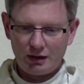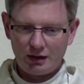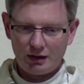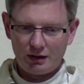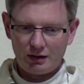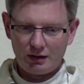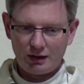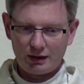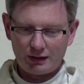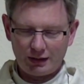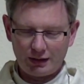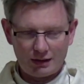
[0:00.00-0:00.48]

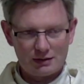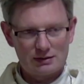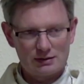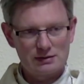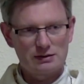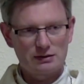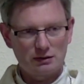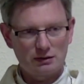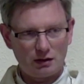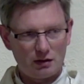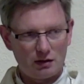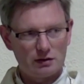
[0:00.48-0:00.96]
against
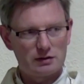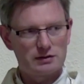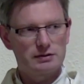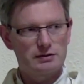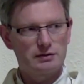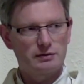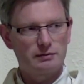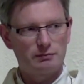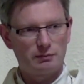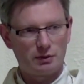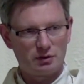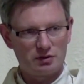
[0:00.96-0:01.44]
God's
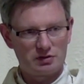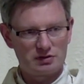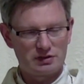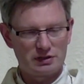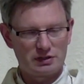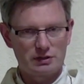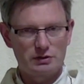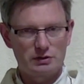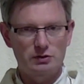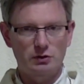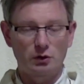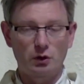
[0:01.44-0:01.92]
mercy.
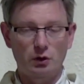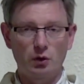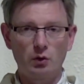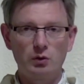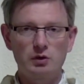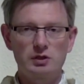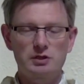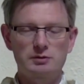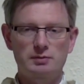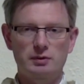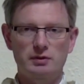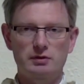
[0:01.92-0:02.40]
So the Holy
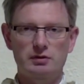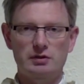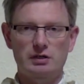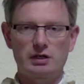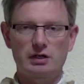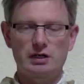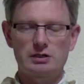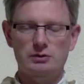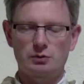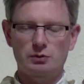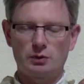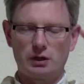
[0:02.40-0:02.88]
Spirit
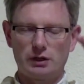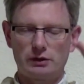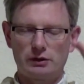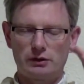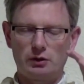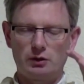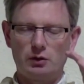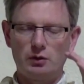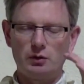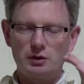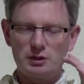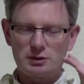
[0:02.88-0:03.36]
is what? The
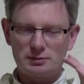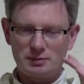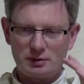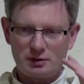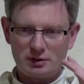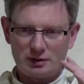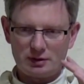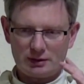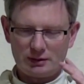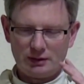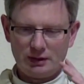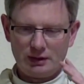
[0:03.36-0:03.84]
Holy
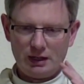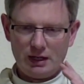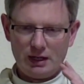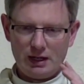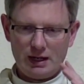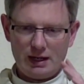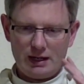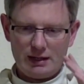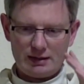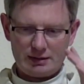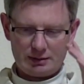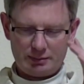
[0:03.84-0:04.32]
Spirit
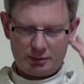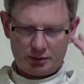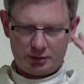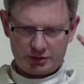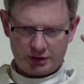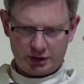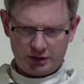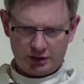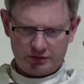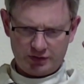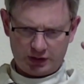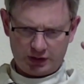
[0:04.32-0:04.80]
is the
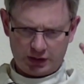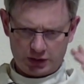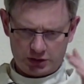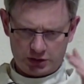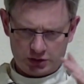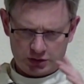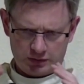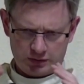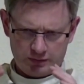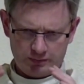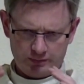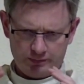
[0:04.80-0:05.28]
personification
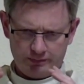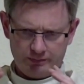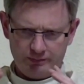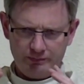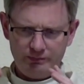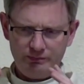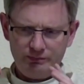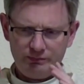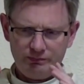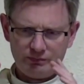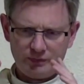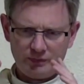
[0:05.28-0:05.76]

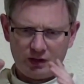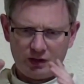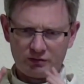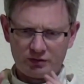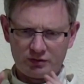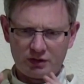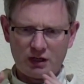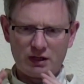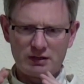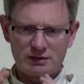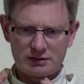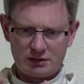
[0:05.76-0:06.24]
of
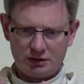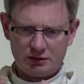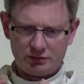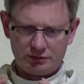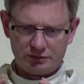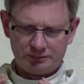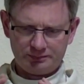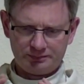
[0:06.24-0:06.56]
God's love.